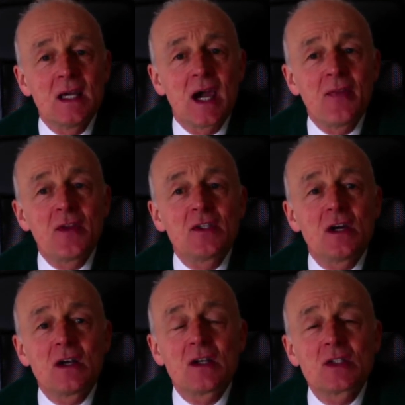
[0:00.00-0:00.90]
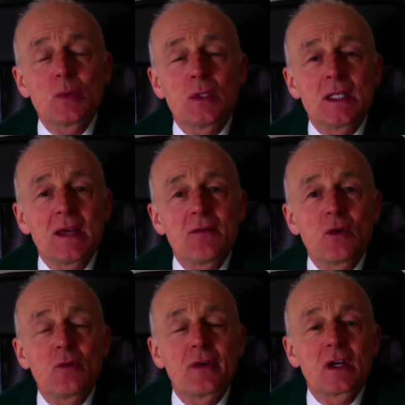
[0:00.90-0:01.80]
and the darkness would never
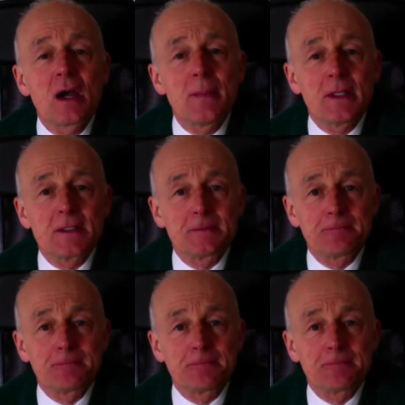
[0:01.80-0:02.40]
overcome it.